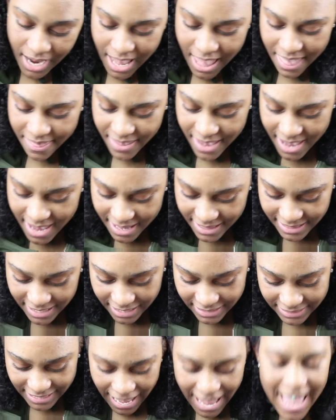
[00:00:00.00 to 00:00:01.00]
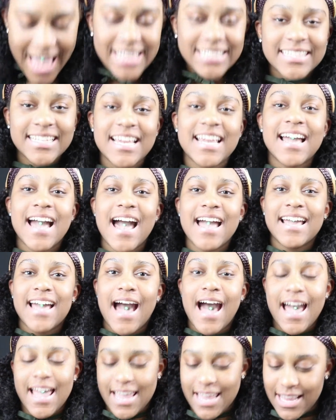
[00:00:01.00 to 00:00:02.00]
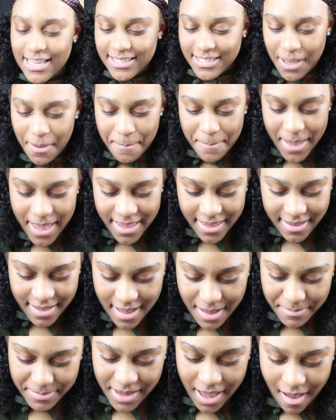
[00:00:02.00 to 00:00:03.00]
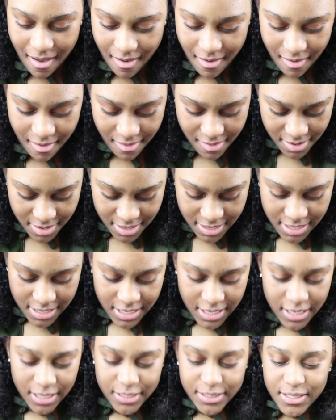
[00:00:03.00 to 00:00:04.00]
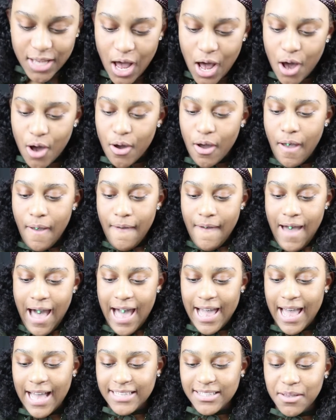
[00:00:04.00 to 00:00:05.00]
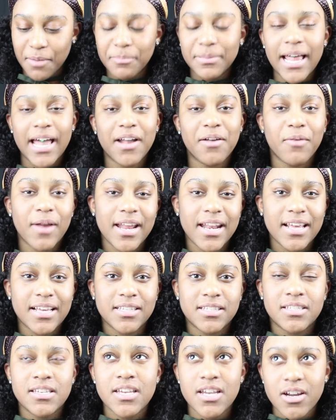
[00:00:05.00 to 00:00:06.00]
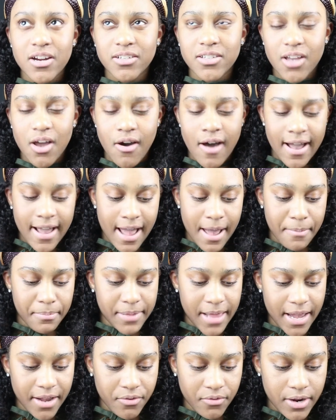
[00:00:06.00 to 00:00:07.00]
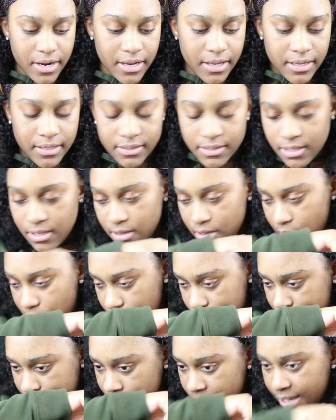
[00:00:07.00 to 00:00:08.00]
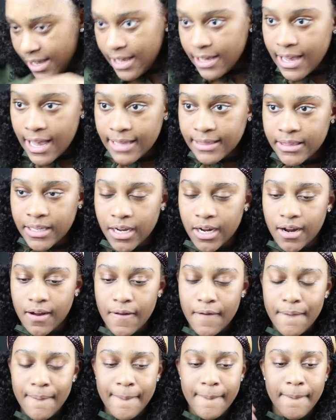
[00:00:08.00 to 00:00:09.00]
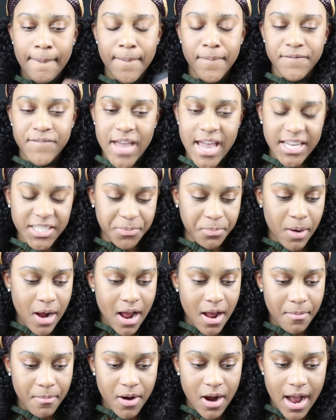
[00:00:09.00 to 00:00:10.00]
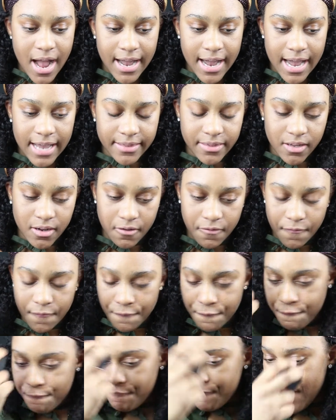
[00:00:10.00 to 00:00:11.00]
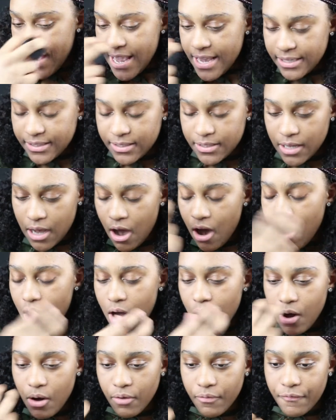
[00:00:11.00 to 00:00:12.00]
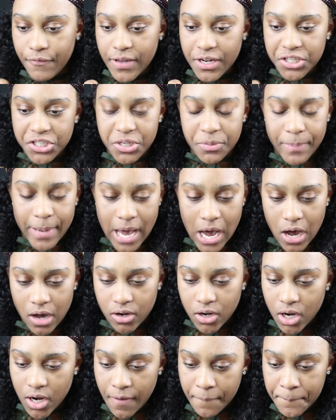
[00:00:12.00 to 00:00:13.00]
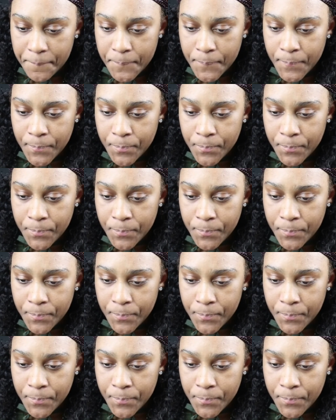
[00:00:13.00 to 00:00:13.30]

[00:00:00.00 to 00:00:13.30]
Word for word: And then the last thing I got is some makeup, y'all. So I got some Black Radiance. Years ago I got Black Radiance. I got their face primer. I got their face all finishing powder.